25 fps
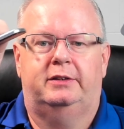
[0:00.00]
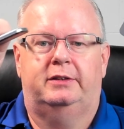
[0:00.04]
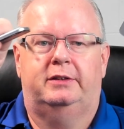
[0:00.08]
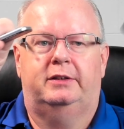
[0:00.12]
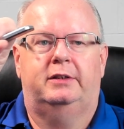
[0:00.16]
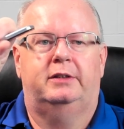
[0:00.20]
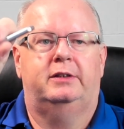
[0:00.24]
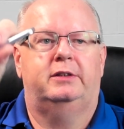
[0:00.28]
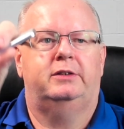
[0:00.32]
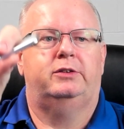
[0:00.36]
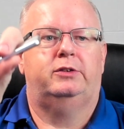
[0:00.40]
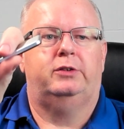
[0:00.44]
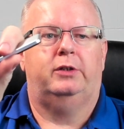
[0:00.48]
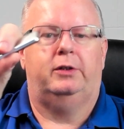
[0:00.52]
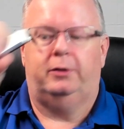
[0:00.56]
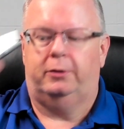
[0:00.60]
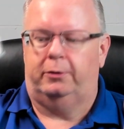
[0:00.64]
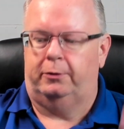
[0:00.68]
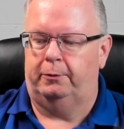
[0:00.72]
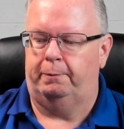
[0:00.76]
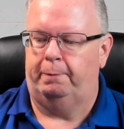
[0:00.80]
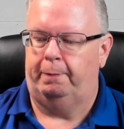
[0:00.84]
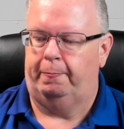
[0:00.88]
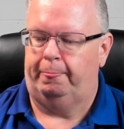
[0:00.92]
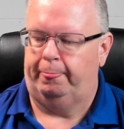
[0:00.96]

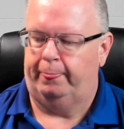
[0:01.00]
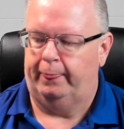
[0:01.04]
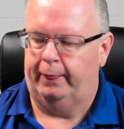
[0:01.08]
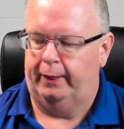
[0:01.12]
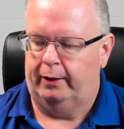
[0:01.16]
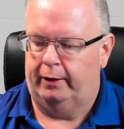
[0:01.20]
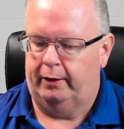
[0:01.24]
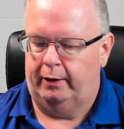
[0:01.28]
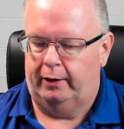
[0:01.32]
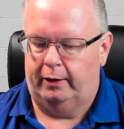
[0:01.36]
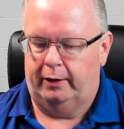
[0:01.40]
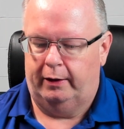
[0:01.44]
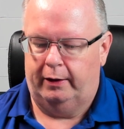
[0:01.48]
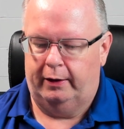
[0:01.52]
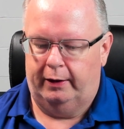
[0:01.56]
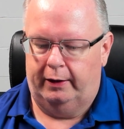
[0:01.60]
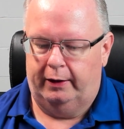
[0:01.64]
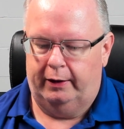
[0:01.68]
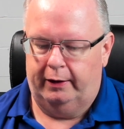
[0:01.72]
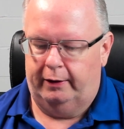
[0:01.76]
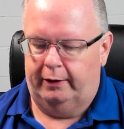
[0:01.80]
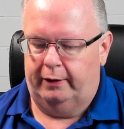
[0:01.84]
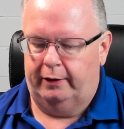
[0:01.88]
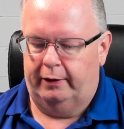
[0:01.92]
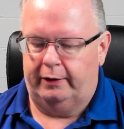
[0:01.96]
So
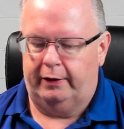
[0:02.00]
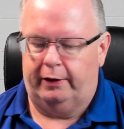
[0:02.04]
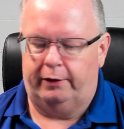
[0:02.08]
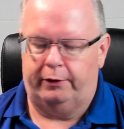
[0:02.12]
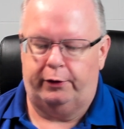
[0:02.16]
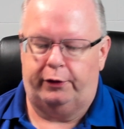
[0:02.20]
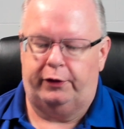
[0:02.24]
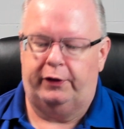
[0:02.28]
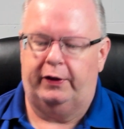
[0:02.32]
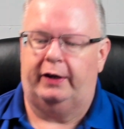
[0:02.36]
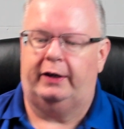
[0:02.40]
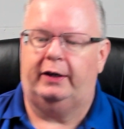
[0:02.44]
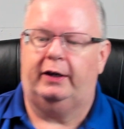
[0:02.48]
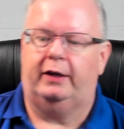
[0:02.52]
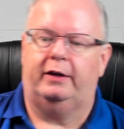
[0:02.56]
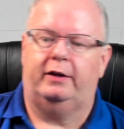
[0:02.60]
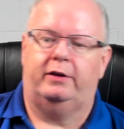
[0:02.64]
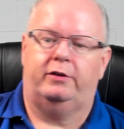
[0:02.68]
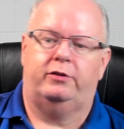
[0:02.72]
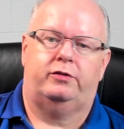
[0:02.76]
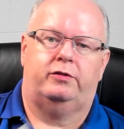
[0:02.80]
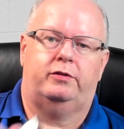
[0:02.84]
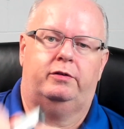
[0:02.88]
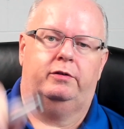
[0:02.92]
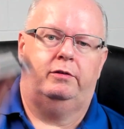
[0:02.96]
the other thing
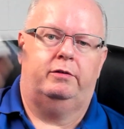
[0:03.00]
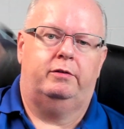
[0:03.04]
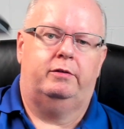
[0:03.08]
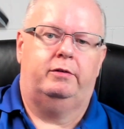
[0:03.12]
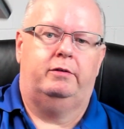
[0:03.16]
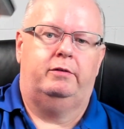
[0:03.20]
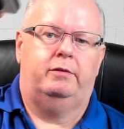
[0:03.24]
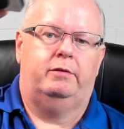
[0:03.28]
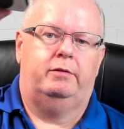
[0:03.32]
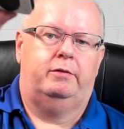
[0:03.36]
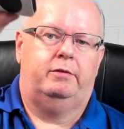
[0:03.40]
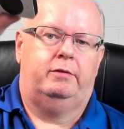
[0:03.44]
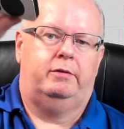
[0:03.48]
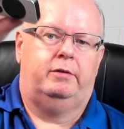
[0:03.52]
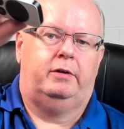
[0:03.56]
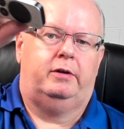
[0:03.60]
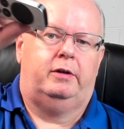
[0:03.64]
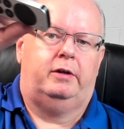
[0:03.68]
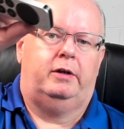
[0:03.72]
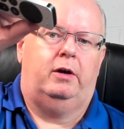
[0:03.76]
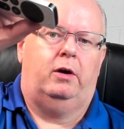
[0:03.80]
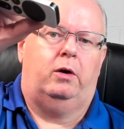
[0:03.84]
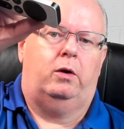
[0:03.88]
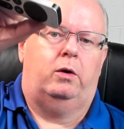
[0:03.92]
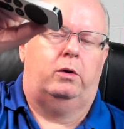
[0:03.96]
is
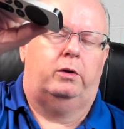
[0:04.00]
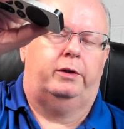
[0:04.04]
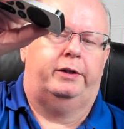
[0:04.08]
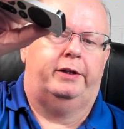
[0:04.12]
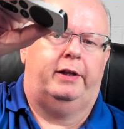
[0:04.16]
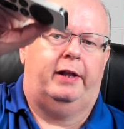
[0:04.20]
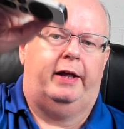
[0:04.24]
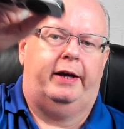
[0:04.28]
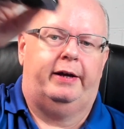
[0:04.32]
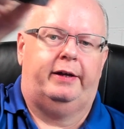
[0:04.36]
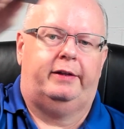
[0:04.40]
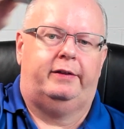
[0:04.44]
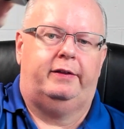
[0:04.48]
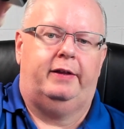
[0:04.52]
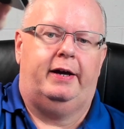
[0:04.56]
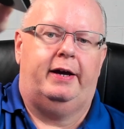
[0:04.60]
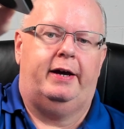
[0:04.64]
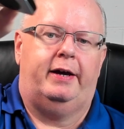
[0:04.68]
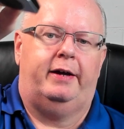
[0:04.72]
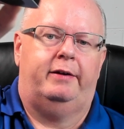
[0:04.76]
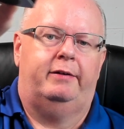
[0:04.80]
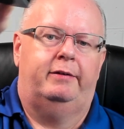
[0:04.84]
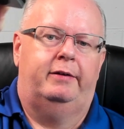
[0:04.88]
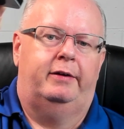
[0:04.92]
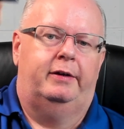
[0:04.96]
you hold it like that
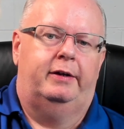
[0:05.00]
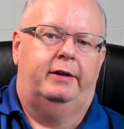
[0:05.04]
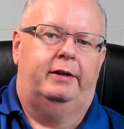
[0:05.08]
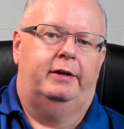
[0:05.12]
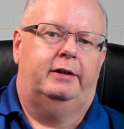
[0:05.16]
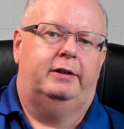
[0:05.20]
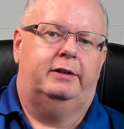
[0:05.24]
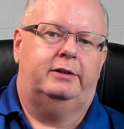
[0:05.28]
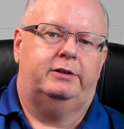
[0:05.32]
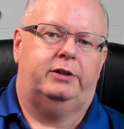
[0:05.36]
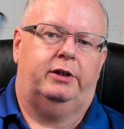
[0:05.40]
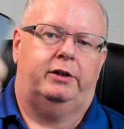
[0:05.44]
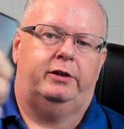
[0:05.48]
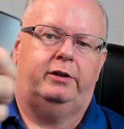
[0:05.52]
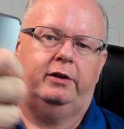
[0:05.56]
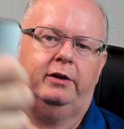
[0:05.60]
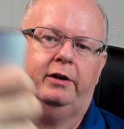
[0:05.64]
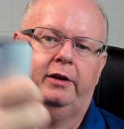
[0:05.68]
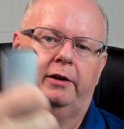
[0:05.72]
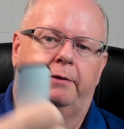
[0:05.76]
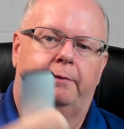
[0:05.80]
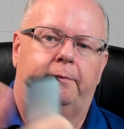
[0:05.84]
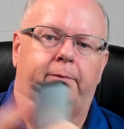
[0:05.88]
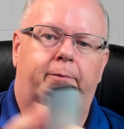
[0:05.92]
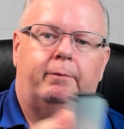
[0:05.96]
so you
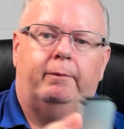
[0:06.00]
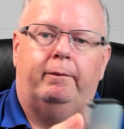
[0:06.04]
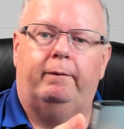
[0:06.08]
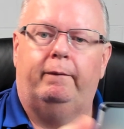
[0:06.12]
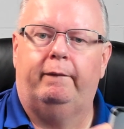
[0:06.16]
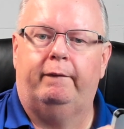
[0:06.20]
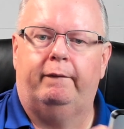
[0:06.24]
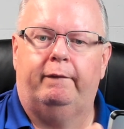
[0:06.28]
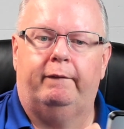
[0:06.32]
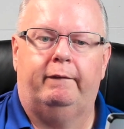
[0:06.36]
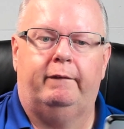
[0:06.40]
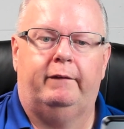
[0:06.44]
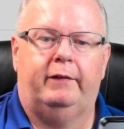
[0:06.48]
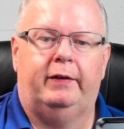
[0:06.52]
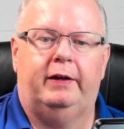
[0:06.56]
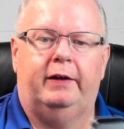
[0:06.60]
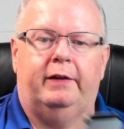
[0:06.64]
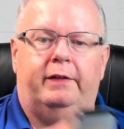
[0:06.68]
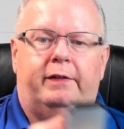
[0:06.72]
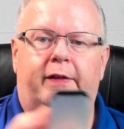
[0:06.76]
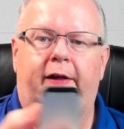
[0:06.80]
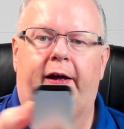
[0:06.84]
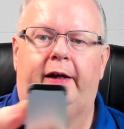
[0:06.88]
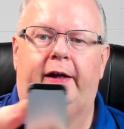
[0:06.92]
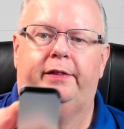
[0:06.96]
can
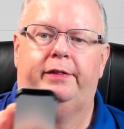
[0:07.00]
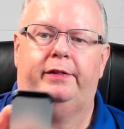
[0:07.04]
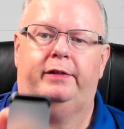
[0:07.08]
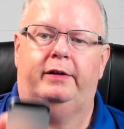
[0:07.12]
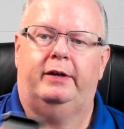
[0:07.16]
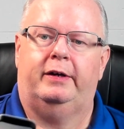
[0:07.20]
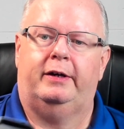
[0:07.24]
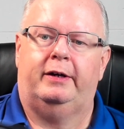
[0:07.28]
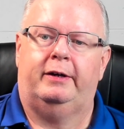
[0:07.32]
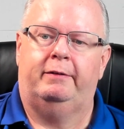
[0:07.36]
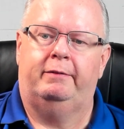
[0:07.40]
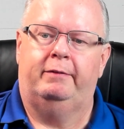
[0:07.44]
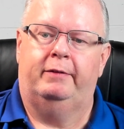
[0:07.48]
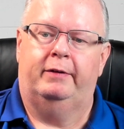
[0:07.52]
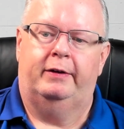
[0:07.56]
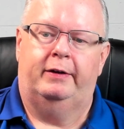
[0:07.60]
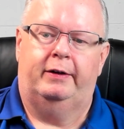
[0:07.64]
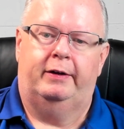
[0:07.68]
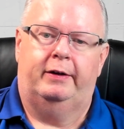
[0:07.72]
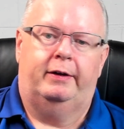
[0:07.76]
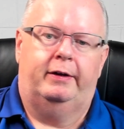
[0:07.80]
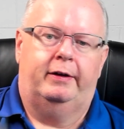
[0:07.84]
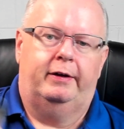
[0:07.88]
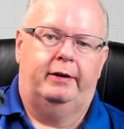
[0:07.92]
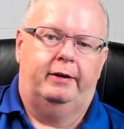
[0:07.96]
get that thing.
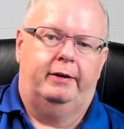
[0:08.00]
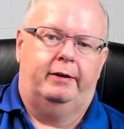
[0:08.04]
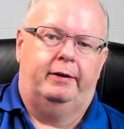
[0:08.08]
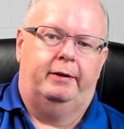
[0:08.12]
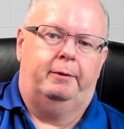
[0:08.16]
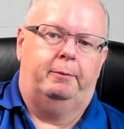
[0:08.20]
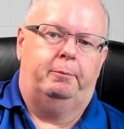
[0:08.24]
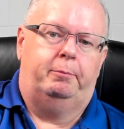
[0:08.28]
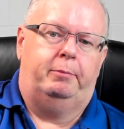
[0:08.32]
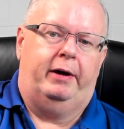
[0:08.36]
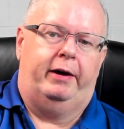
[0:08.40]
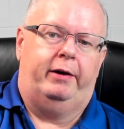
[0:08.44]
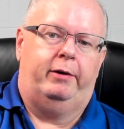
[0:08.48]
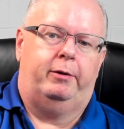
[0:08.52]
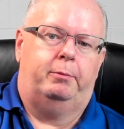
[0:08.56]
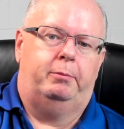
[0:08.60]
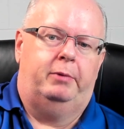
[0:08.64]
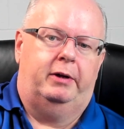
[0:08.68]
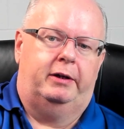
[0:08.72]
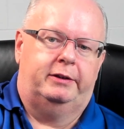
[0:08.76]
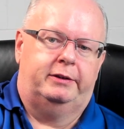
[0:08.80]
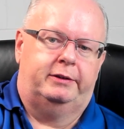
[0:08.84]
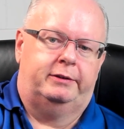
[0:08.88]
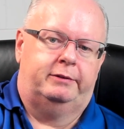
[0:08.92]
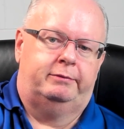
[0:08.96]
Power
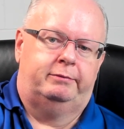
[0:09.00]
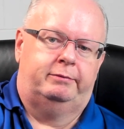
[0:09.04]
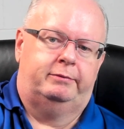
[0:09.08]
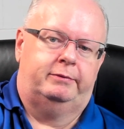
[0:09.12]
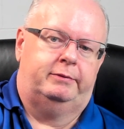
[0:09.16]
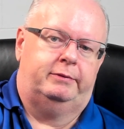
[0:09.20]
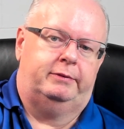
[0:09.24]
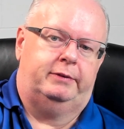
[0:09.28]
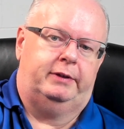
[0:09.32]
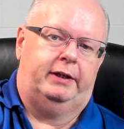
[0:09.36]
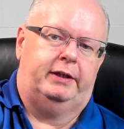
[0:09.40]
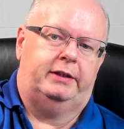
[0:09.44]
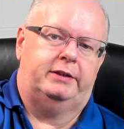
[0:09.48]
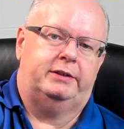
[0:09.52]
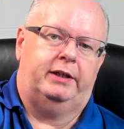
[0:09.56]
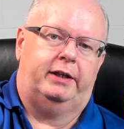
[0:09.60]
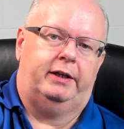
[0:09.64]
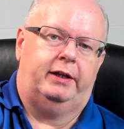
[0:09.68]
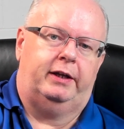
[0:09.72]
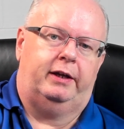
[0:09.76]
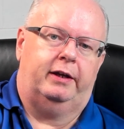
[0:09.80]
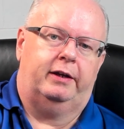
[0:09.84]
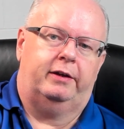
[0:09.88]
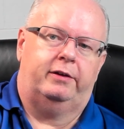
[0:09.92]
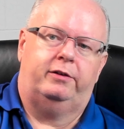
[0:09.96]
button, easy to
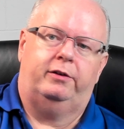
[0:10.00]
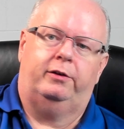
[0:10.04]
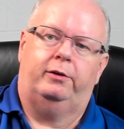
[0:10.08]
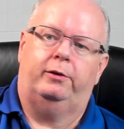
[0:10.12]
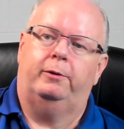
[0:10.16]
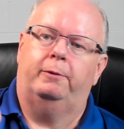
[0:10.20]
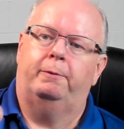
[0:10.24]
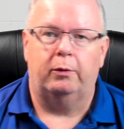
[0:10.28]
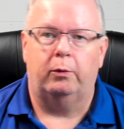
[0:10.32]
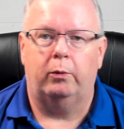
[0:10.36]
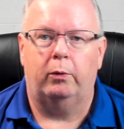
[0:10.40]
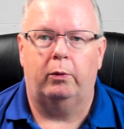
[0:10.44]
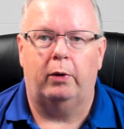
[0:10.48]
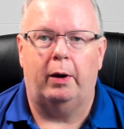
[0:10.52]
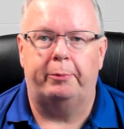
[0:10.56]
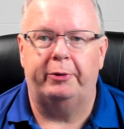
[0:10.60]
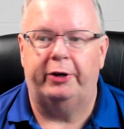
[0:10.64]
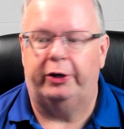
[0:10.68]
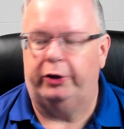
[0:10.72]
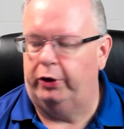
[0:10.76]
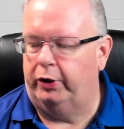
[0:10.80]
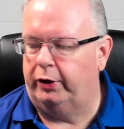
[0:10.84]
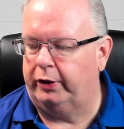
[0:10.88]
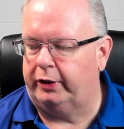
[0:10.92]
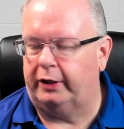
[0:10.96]
get to. I'm
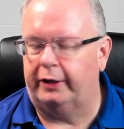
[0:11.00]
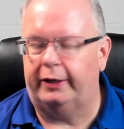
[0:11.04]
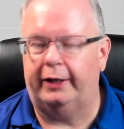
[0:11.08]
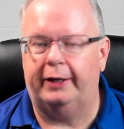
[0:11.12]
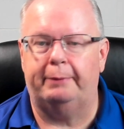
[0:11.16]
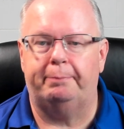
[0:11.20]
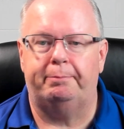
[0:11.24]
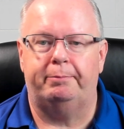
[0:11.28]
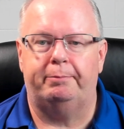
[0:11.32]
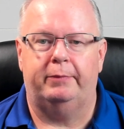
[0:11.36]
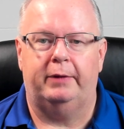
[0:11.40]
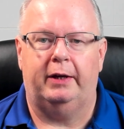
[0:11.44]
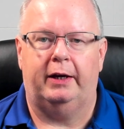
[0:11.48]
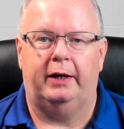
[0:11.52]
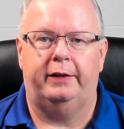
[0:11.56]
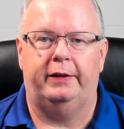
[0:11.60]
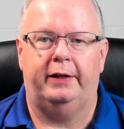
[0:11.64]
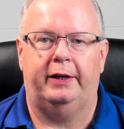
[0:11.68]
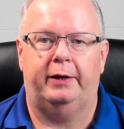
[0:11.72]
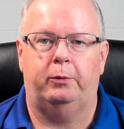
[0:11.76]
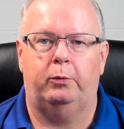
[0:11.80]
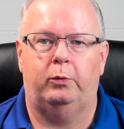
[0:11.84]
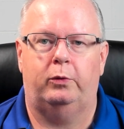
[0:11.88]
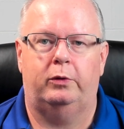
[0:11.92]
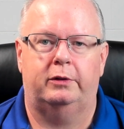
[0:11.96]
going to hook it up and
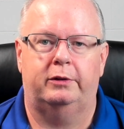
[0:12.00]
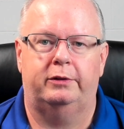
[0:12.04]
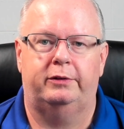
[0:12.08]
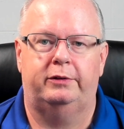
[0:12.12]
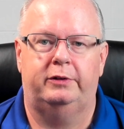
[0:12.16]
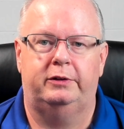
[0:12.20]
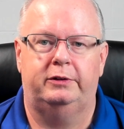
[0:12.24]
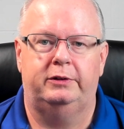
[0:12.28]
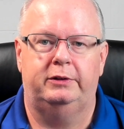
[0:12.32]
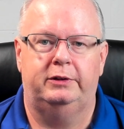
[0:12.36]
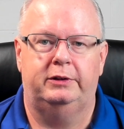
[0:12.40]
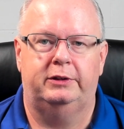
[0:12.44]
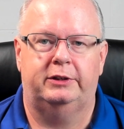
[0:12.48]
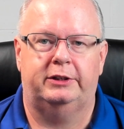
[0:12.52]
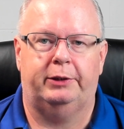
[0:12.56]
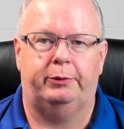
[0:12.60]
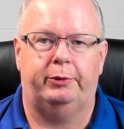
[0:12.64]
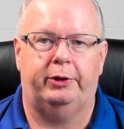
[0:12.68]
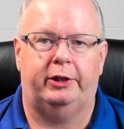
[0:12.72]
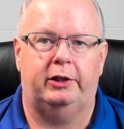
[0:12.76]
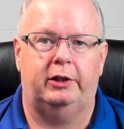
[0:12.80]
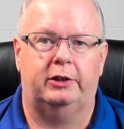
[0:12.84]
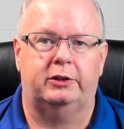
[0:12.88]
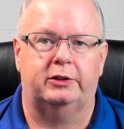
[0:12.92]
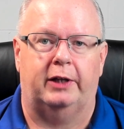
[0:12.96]
then we'll see what
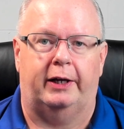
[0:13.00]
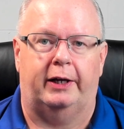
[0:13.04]
it looks like.